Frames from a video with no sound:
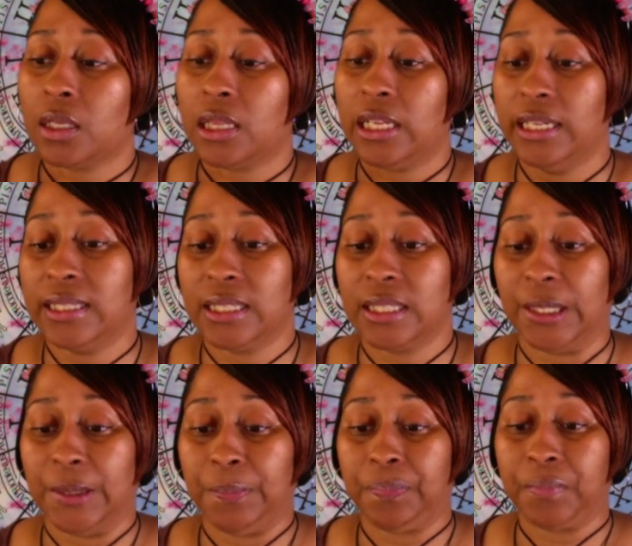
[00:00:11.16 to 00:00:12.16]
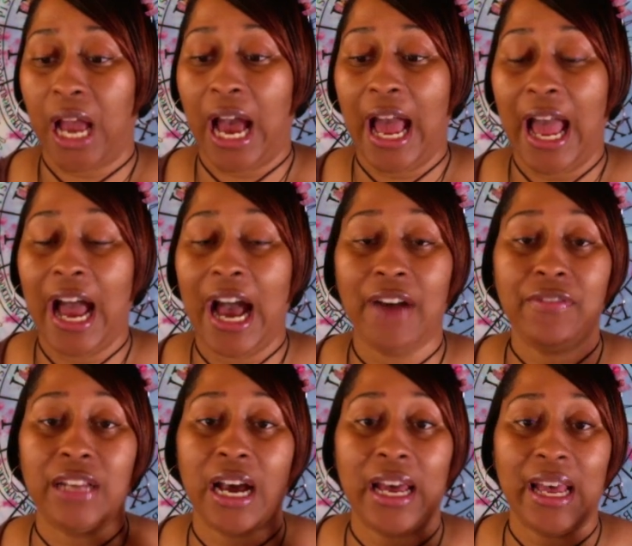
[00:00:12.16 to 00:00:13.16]
Listen, I have
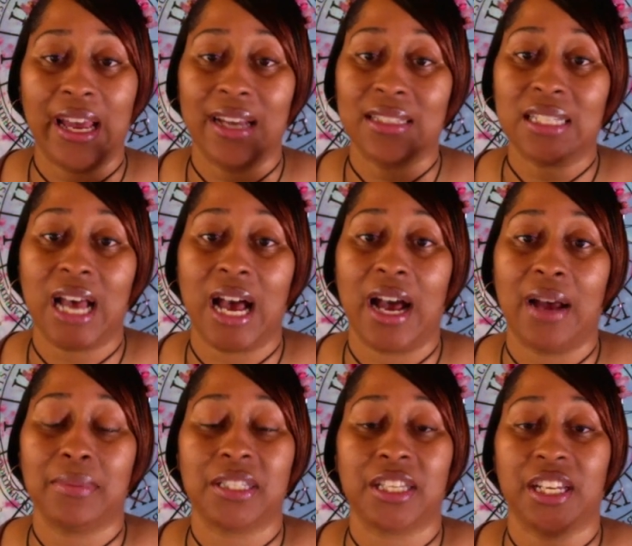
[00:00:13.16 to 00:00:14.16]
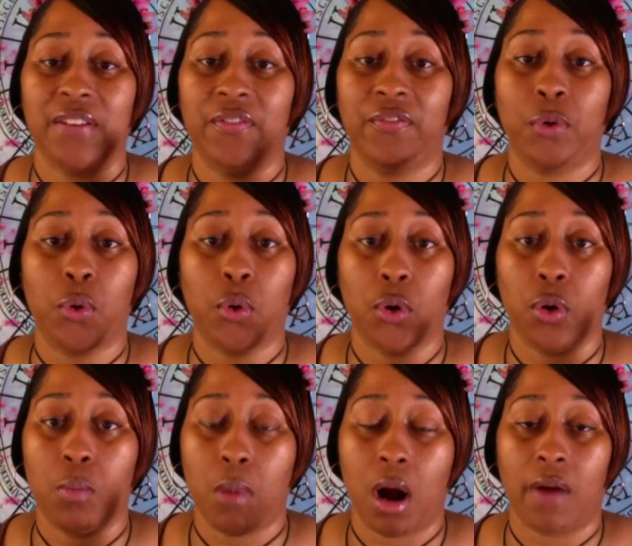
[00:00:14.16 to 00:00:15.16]
not had time to get in
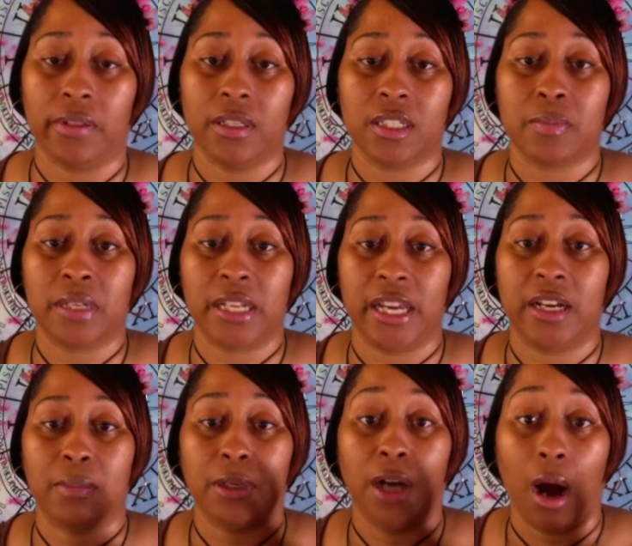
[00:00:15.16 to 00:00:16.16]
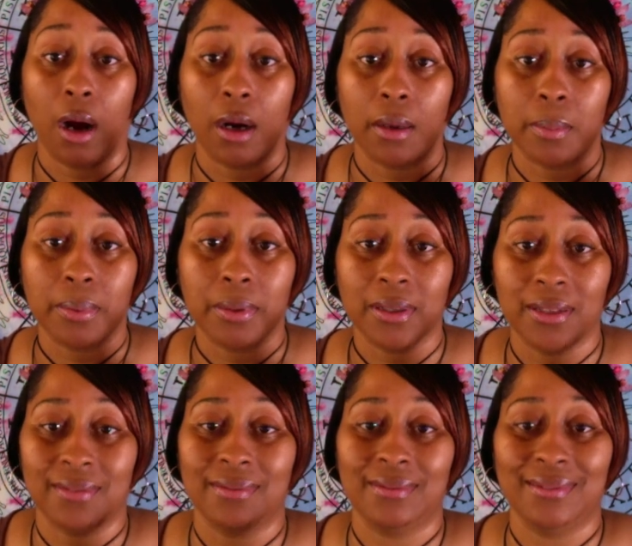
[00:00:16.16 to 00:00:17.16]
full Marvelous Madame garb,
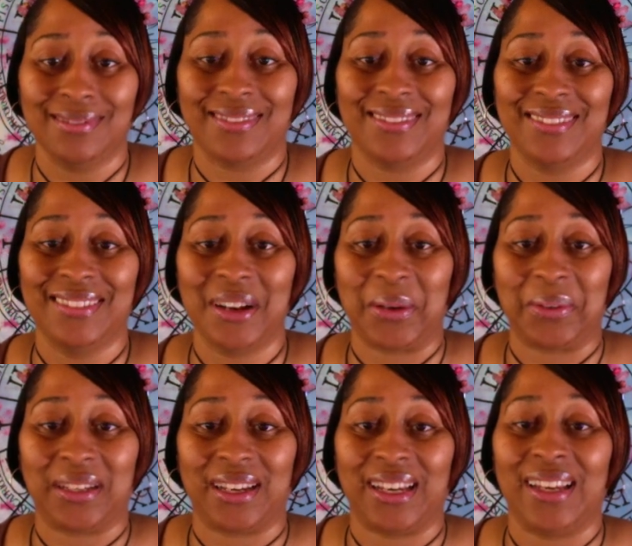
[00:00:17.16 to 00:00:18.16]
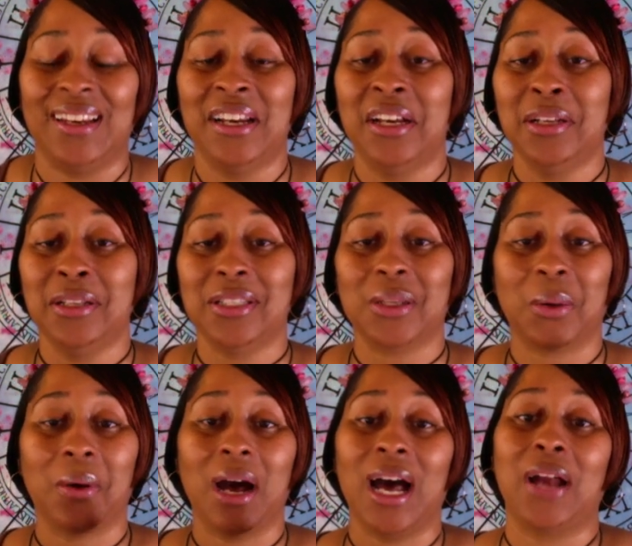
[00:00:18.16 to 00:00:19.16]
okay?
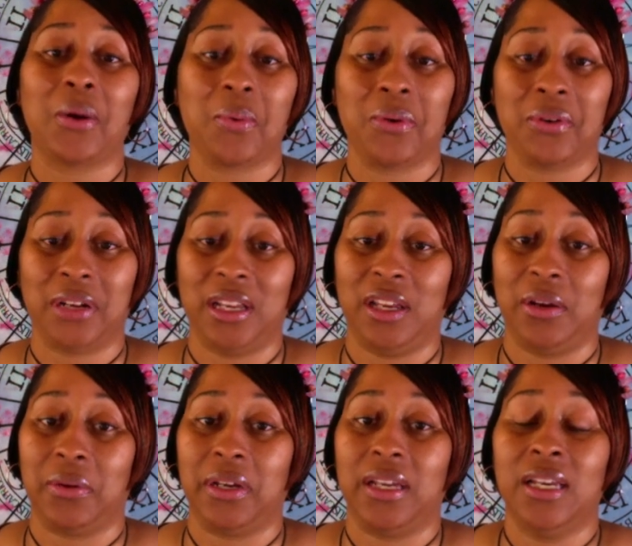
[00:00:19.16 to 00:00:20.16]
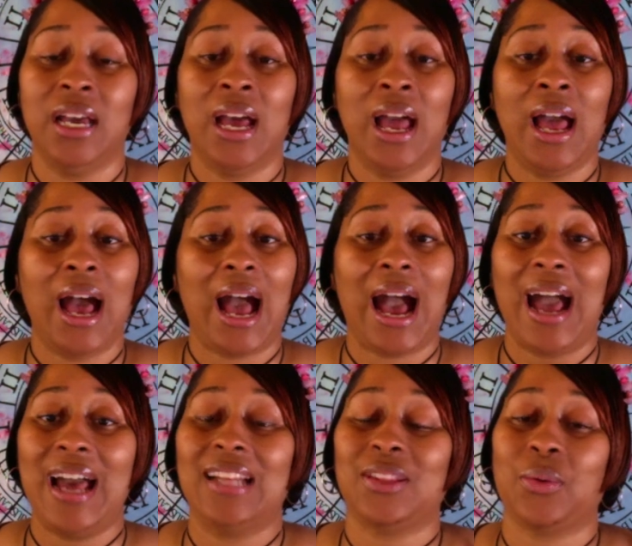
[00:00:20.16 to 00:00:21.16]
So I don't want to hear it. I
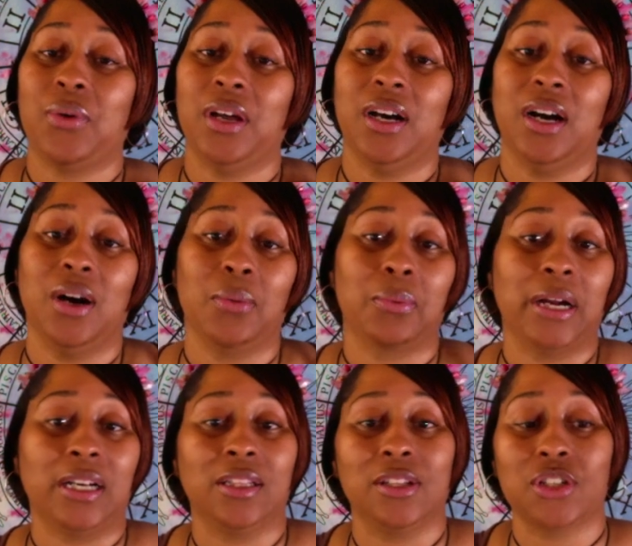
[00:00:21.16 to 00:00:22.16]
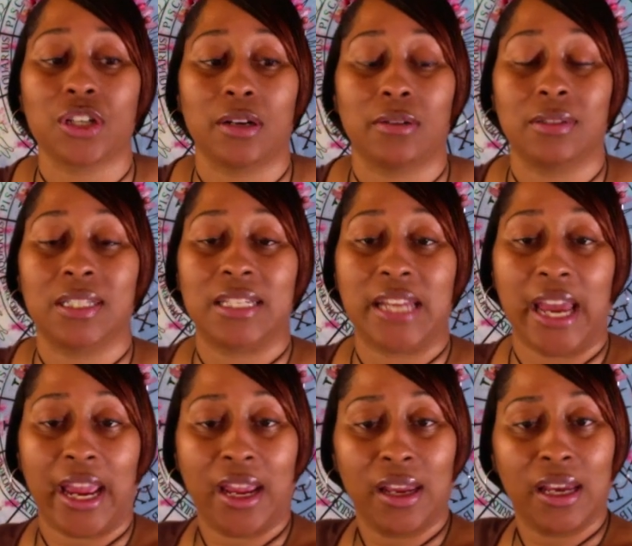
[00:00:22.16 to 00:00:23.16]
had to wear a regular shirt
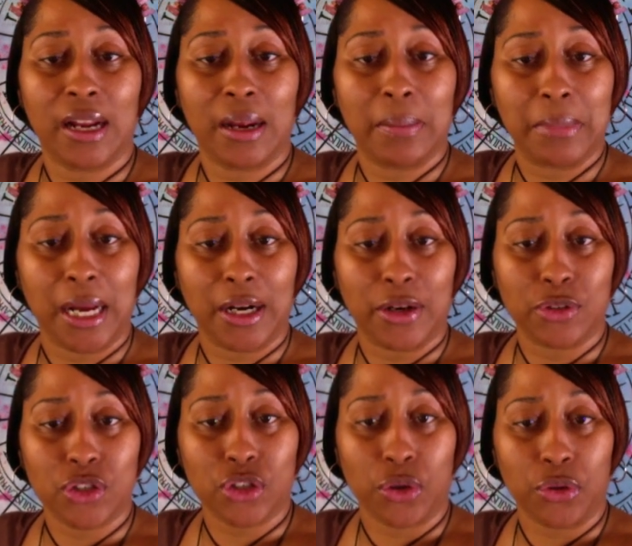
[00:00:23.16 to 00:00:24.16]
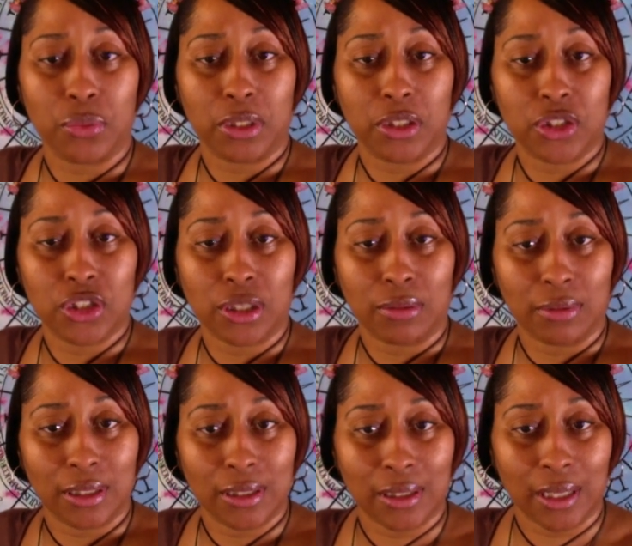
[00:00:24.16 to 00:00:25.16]
today, and I'm not going to show you what the shirt
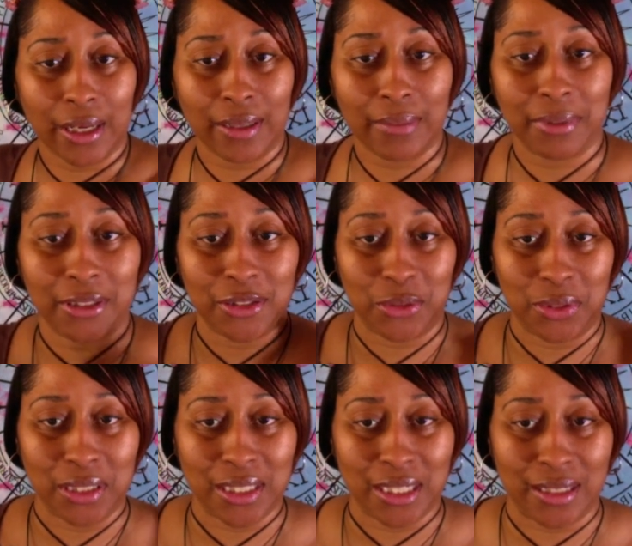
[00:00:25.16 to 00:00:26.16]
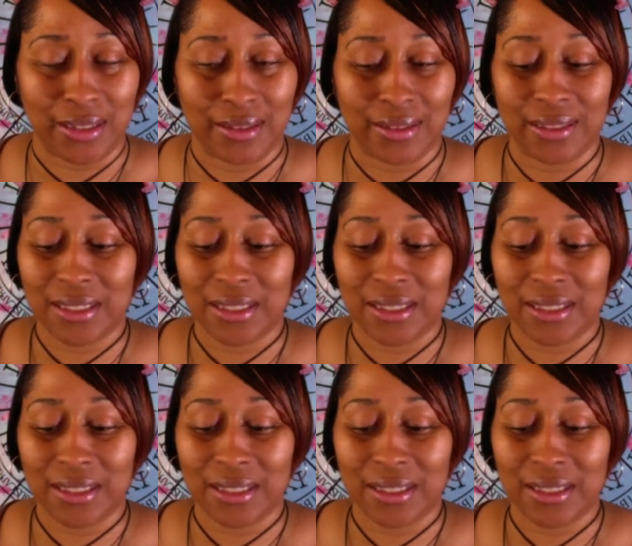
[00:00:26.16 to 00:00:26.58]
looked like, but you can see this.